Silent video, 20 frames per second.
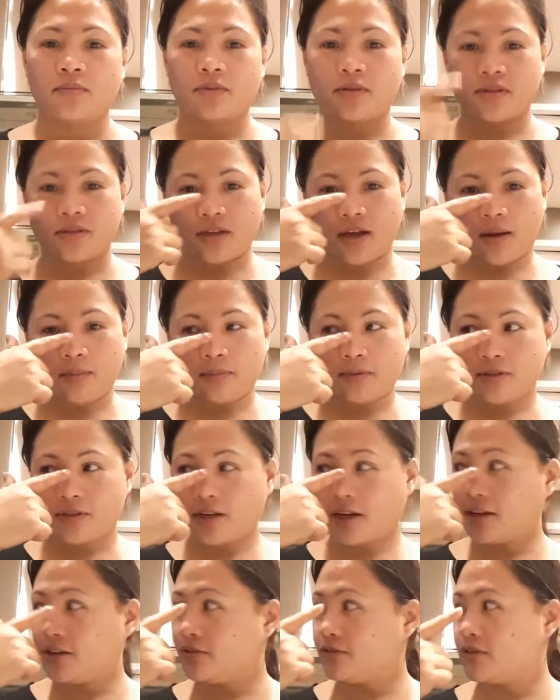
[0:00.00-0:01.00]
because apple
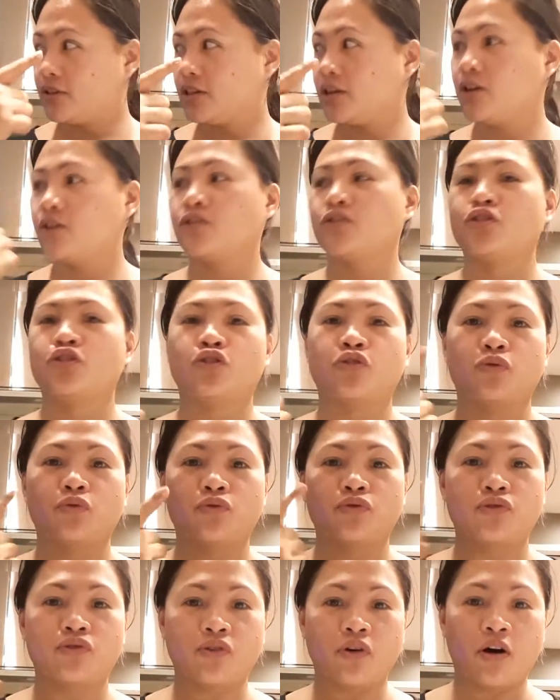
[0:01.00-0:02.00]
cider vinegar is too
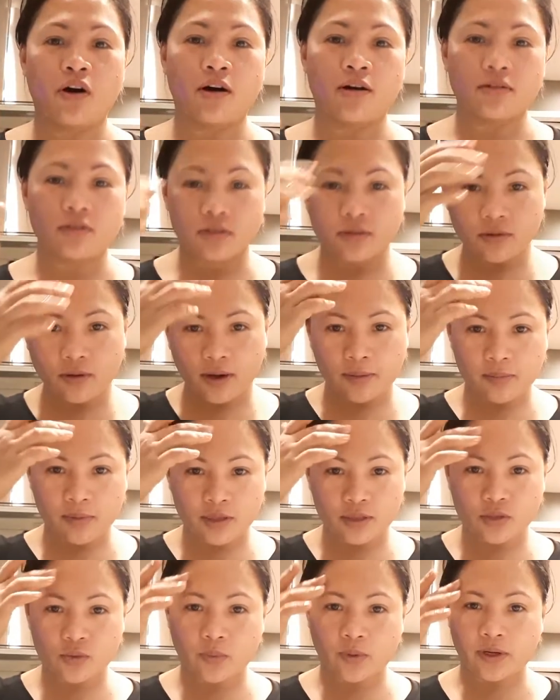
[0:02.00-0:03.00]
strong so I
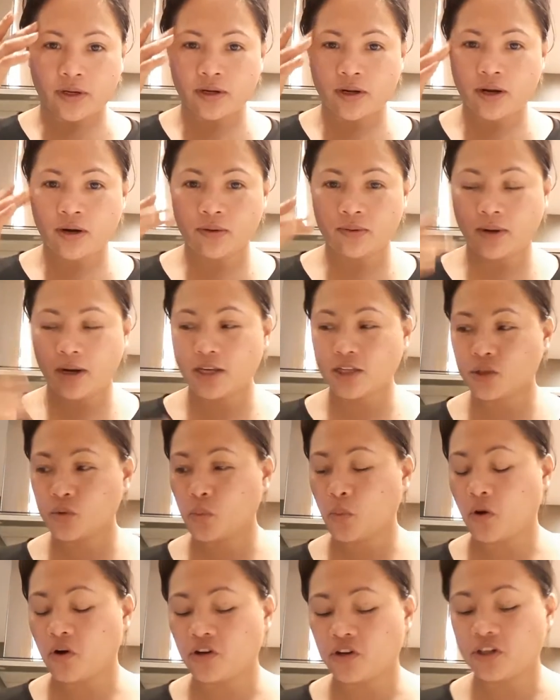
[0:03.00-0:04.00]
mixed with rice
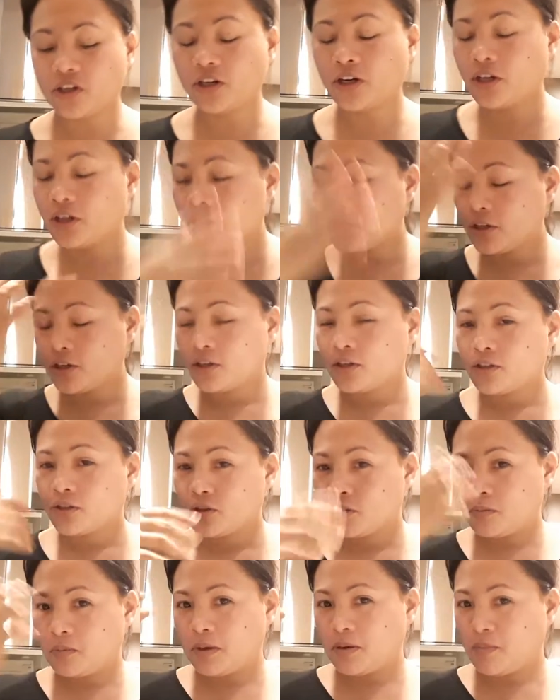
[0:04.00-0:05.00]
water
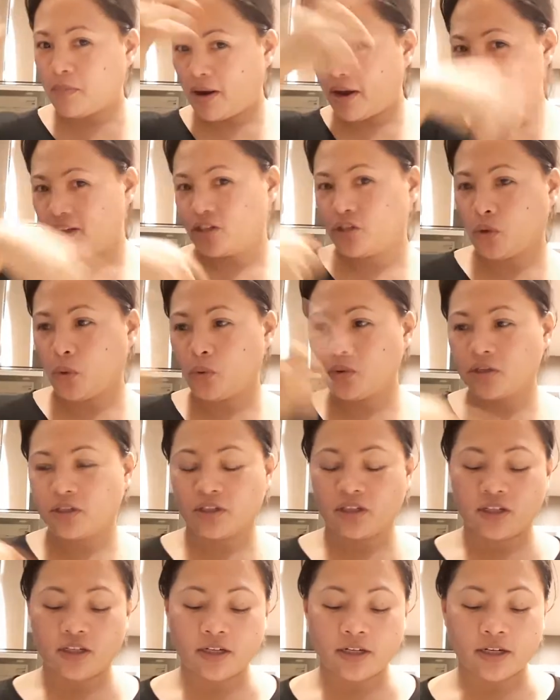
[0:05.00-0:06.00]
to be my
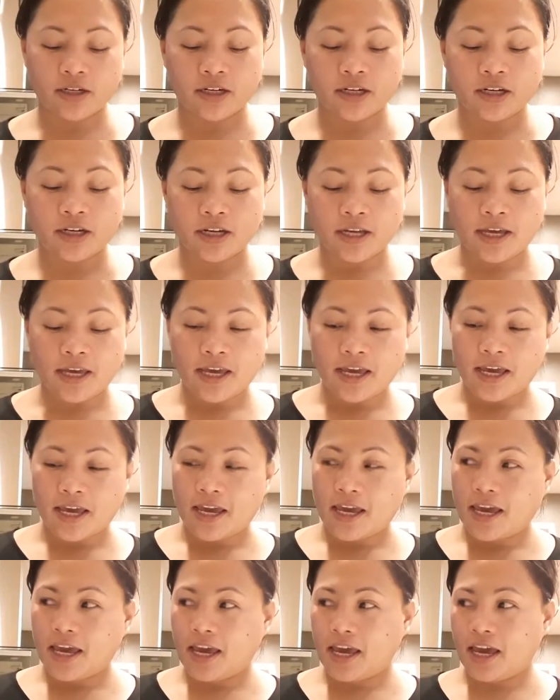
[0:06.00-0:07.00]
toner
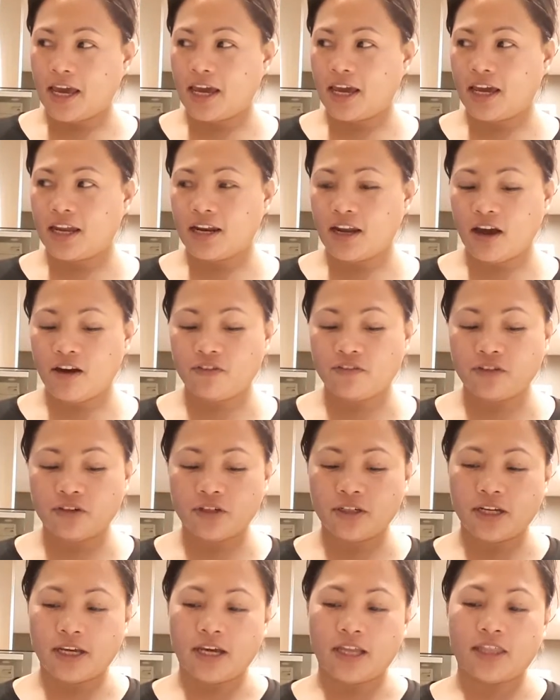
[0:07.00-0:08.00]
and
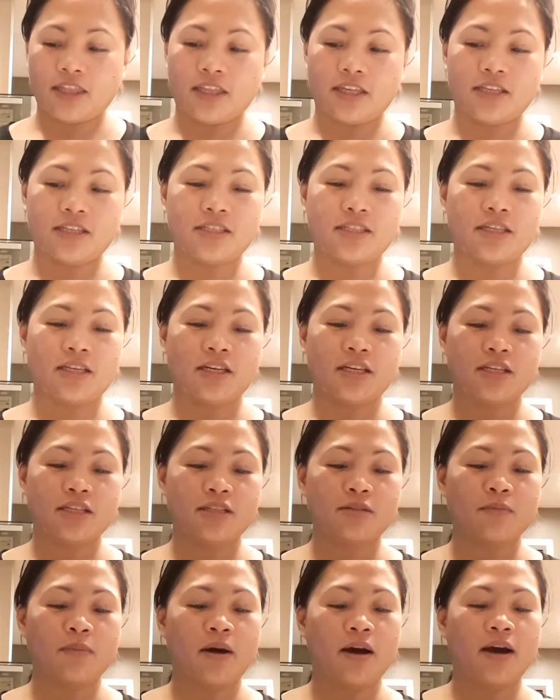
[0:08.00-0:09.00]
after that this
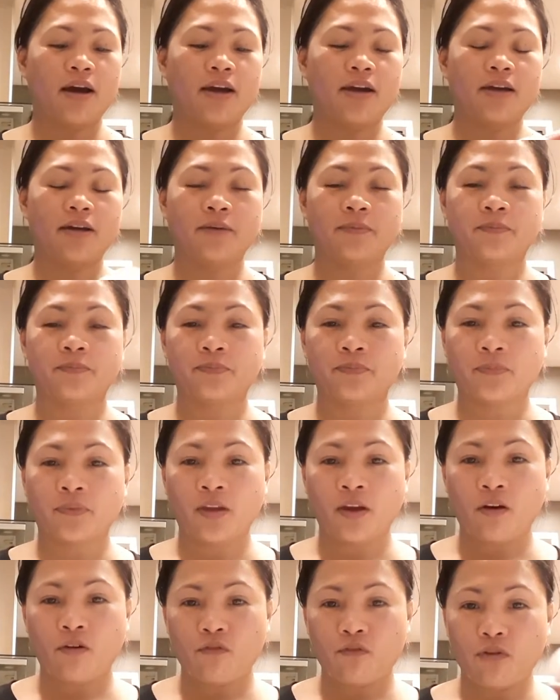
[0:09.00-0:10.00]
is my
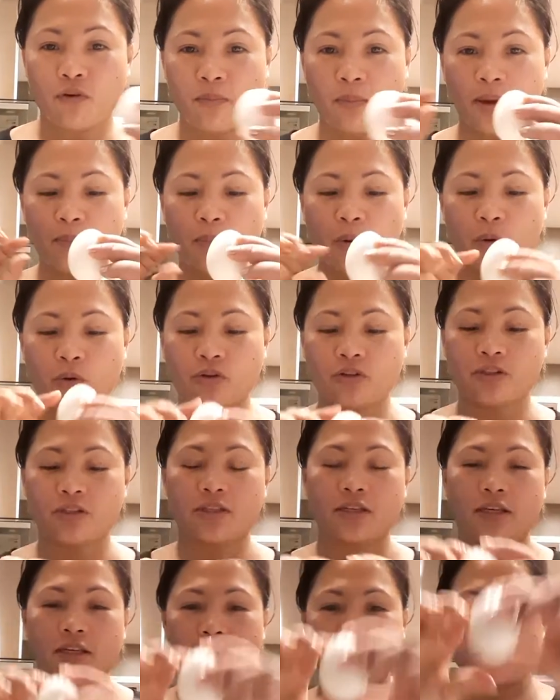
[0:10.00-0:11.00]
for my
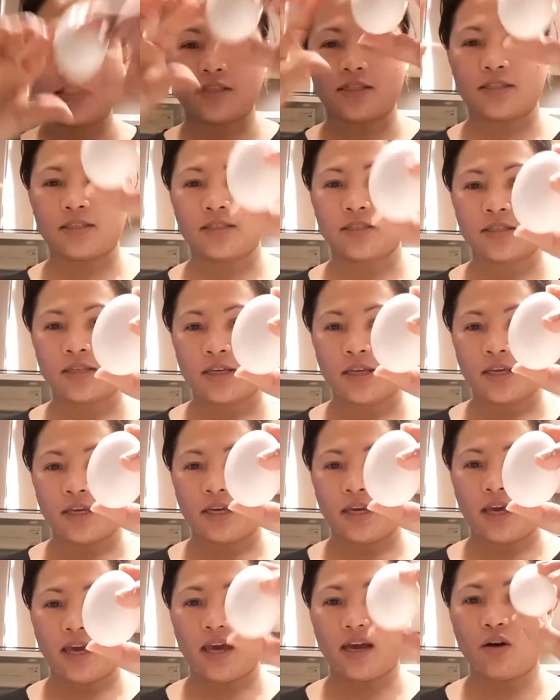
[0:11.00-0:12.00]
pores it's
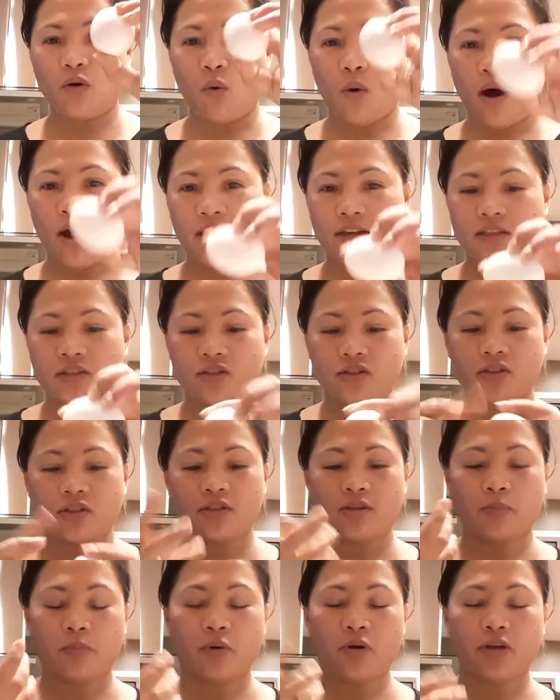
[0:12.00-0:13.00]
egg white you
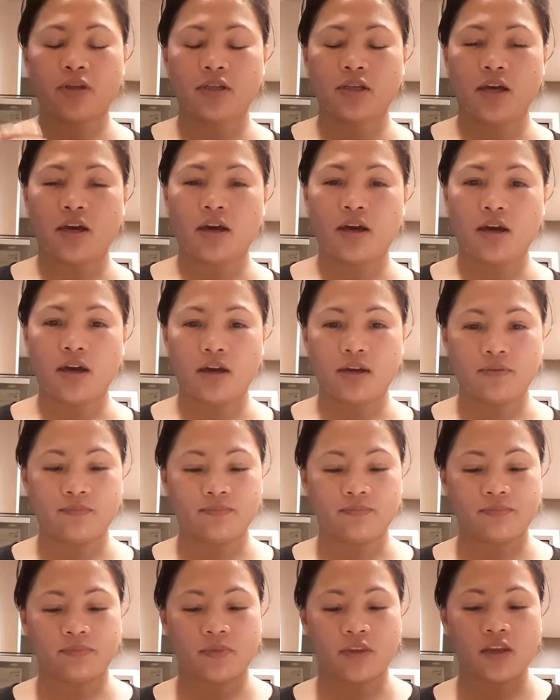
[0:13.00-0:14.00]
just separate the
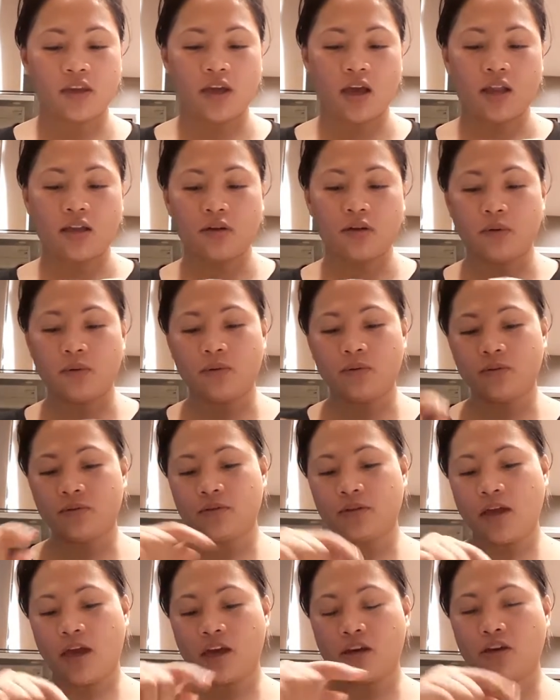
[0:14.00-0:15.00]
yellow
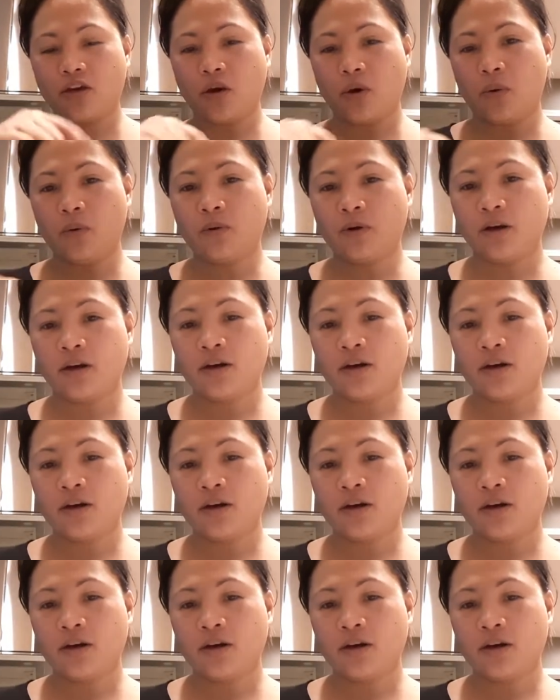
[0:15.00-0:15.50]
the egg yolk